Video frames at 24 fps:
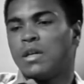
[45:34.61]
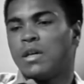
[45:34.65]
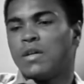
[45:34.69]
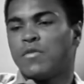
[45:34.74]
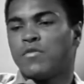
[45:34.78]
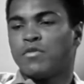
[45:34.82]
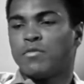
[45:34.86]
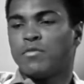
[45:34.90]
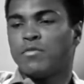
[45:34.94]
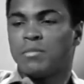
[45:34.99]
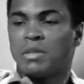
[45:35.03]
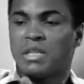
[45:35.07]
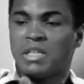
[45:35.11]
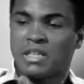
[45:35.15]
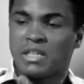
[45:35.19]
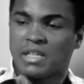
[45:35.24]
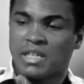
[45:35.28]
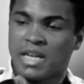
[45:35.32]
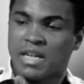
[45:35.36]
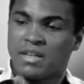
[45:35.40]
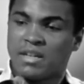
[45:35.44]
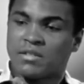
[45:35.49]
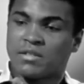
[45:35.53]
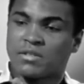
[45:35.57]
And for me to
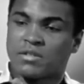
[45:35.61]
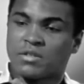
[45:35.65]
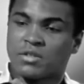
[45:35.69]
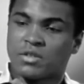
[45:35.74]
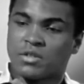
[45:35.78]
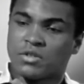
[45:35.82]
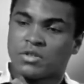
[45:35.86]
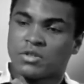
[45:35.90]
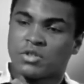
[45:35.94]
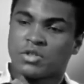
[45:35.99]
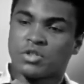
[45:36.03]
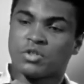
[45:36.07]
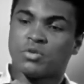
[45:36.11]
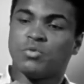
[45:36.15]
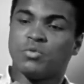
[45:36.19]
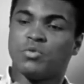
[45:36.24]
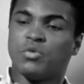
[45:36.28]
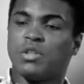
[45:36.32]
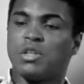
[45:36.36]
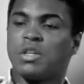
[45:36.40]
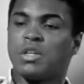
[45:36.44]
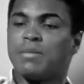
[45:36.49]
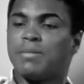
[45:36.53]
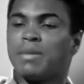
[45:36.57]
now to
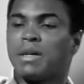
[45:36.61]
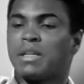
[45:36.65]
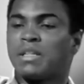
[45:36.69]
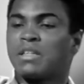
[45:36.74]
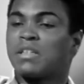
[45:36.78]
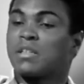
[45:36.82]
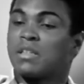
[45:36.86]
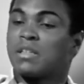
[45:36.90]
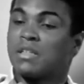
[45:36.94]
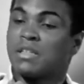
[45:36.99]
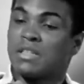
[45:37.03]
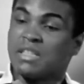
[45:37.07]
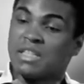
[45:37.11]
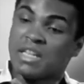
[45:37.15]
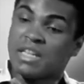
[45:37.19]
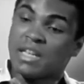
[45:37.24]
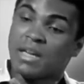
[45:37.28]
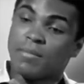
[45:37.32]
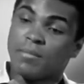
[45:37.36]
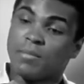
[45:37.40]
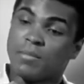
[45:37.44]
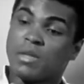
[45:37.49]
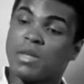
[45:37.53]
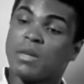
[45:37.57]
sue them or to
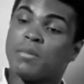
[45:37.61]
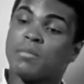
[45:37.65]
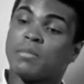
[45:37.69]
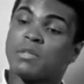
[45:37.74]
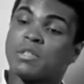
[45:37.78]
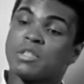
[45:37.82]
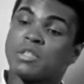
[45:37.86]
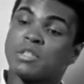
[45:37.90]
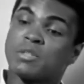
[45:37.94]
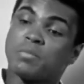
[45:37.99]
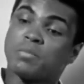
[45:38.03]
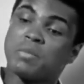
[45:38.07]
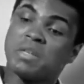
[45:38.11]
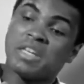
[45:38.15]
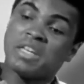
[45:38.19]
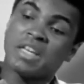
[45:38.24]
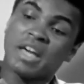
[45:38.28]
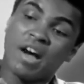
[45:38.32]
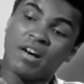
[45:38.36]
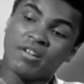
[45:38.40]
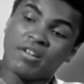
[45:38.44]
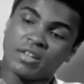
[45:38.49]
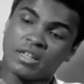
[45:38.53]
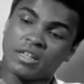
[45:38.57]
condemn them or to
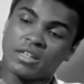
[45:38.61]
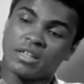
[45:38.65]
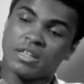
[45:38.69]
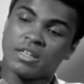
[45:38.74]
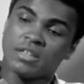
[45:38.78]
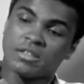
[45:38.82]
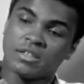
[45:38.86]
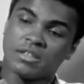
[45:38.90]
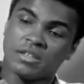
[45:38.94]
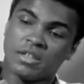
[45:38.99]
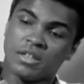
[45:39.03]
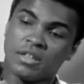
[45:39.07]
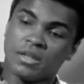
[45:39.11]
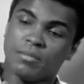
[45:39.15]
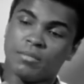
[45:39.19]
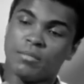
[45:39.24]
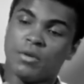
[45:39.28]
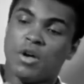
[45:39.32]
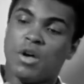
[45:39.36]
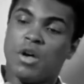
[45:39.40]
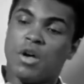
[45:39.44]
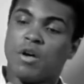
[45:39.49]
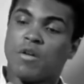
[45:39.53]
speak out against them